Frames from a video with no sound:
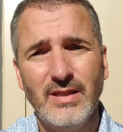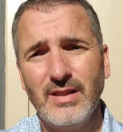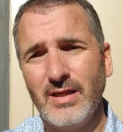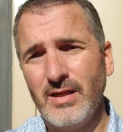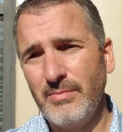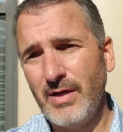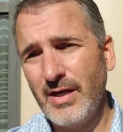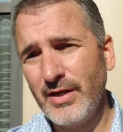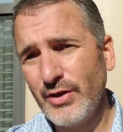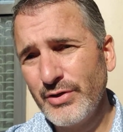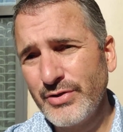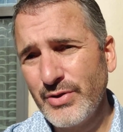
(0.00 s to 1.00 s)
I
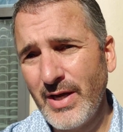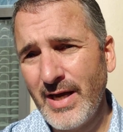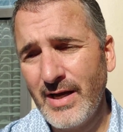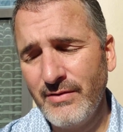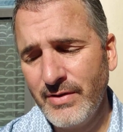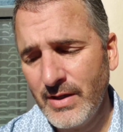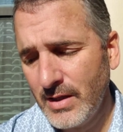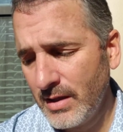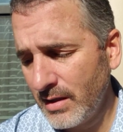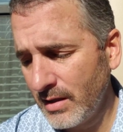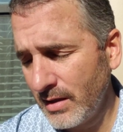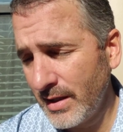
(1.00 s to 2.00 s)
also have
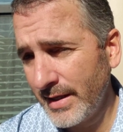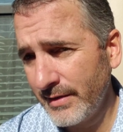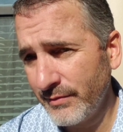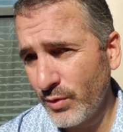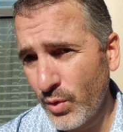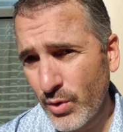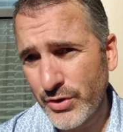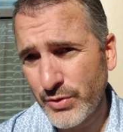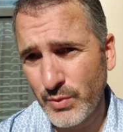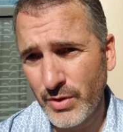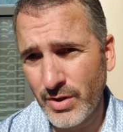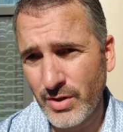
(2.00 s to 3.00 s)
a lot of
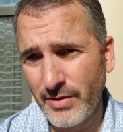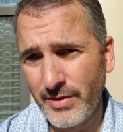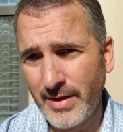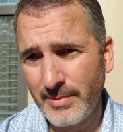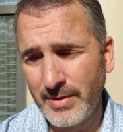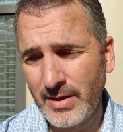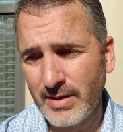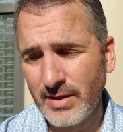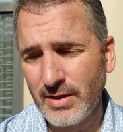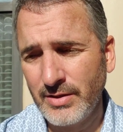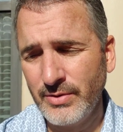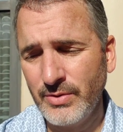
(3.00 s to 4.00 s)
coursework that I'm going to
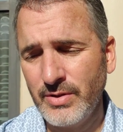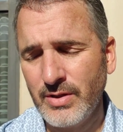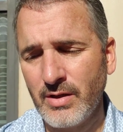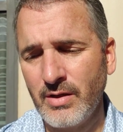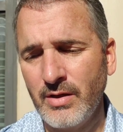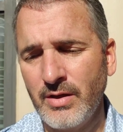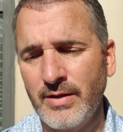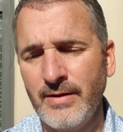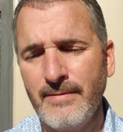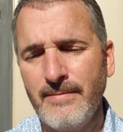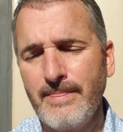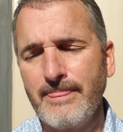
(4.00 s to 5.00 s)
include on
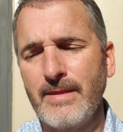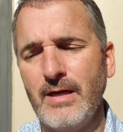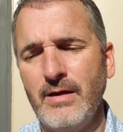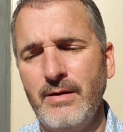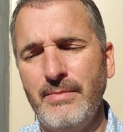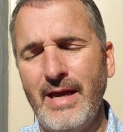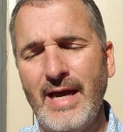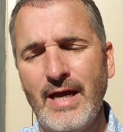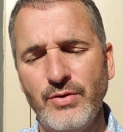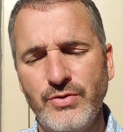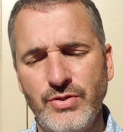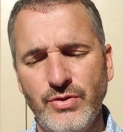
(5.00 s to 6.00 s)

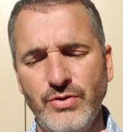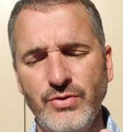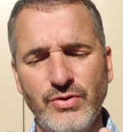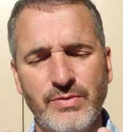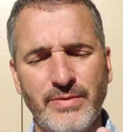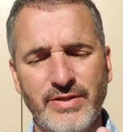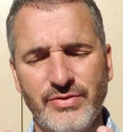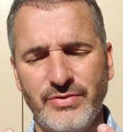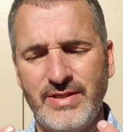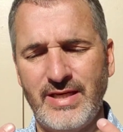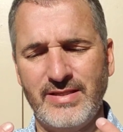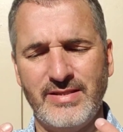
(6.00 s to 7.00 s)
how to use muscle
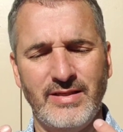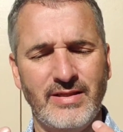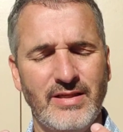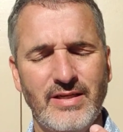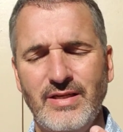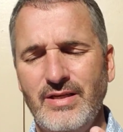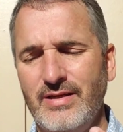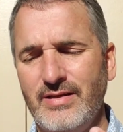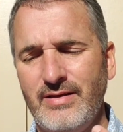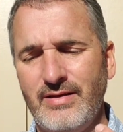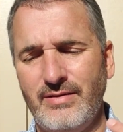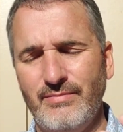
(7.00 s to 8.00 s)
testing
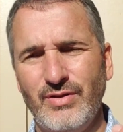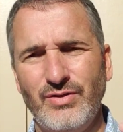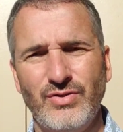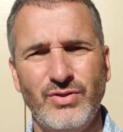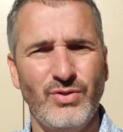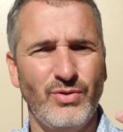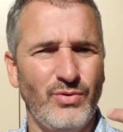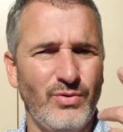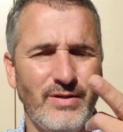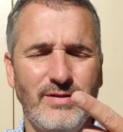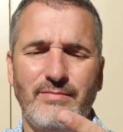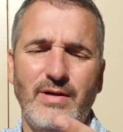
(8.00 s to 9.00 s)
to
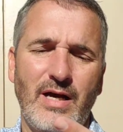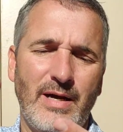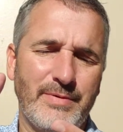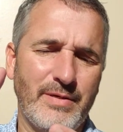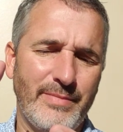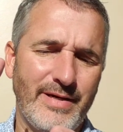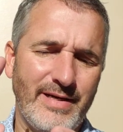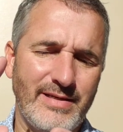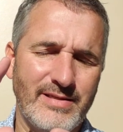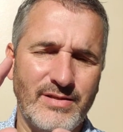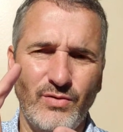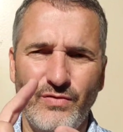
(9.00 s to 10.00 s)

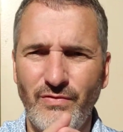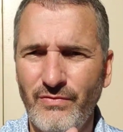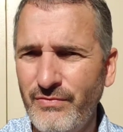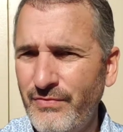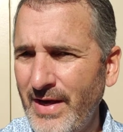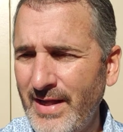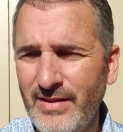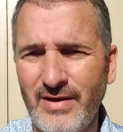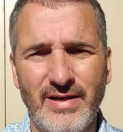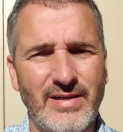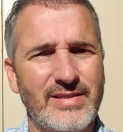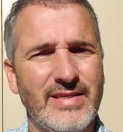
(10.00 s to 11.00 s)
optimize fat
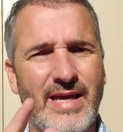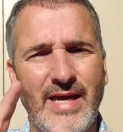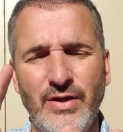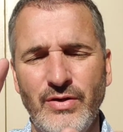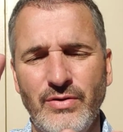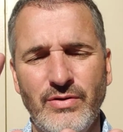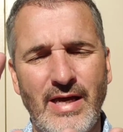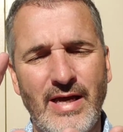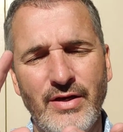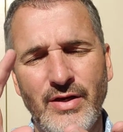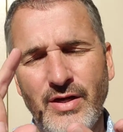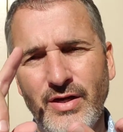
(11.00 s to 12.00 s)
loss, how
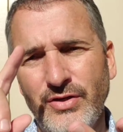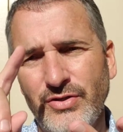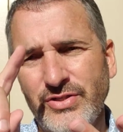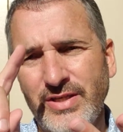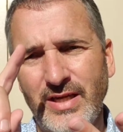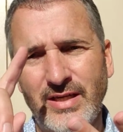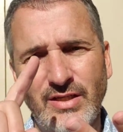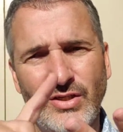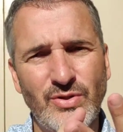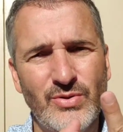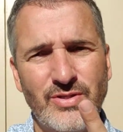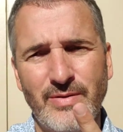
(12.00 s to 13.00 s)
to understand and
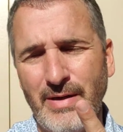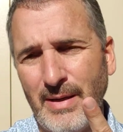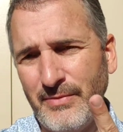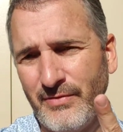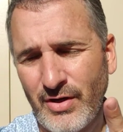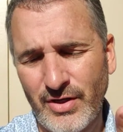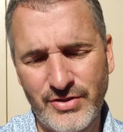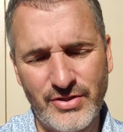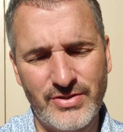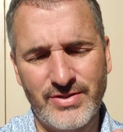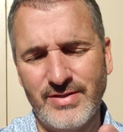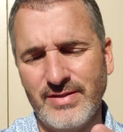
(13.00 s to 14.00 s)
use the map of
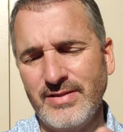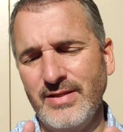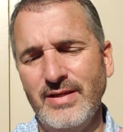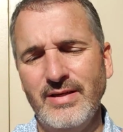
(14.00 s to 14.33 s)
consciousness,